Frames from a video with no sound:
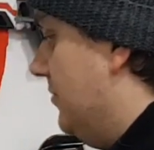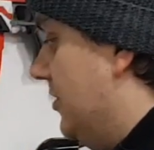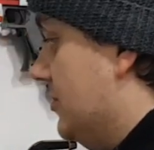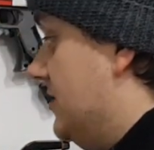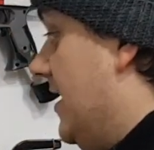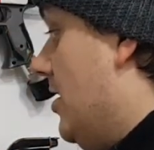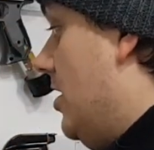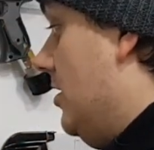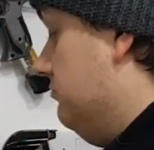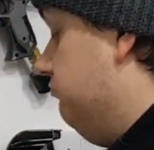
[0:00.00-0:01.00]
because they
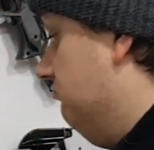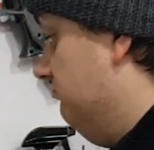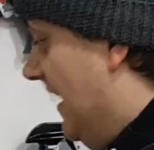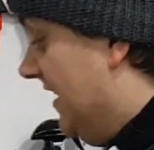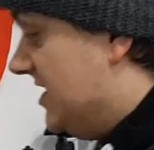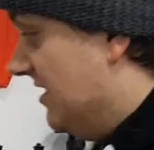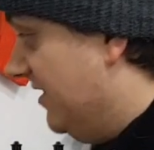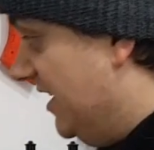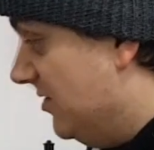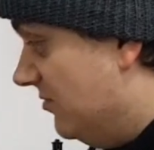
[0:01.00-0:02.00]
are
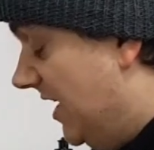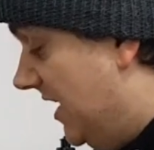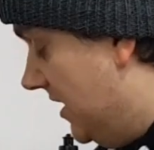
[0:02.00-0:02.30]
relatively unique